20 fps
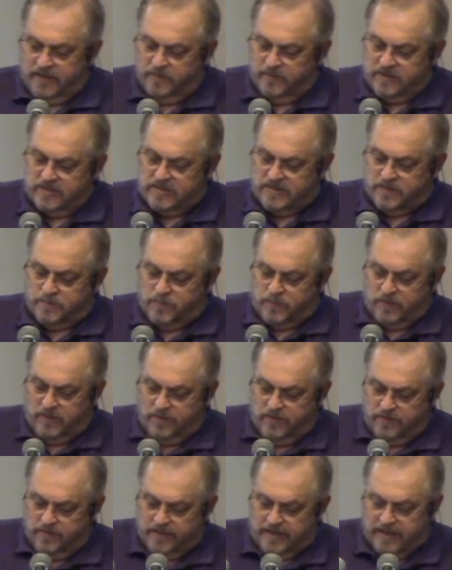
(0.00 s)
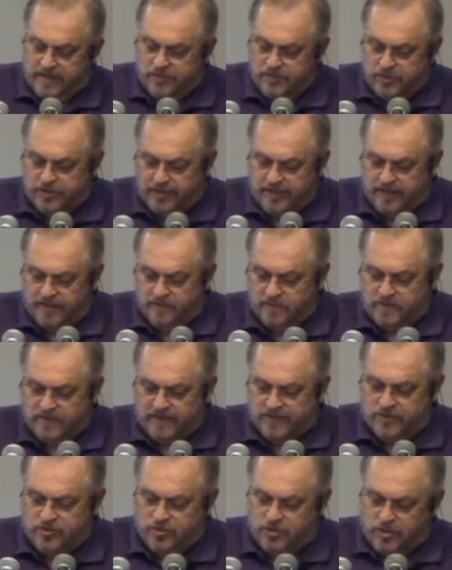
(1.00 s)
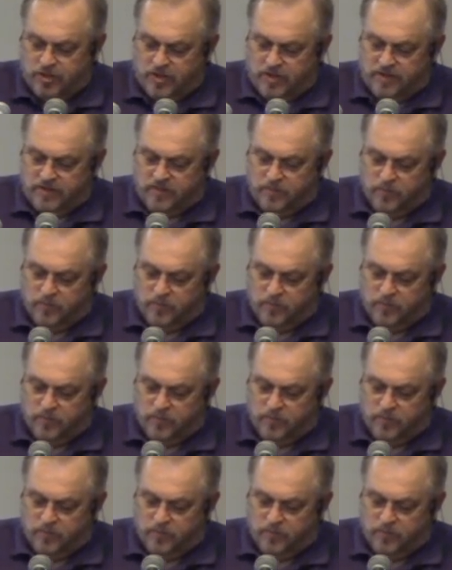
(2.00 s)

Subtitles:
him except Peter and James and John,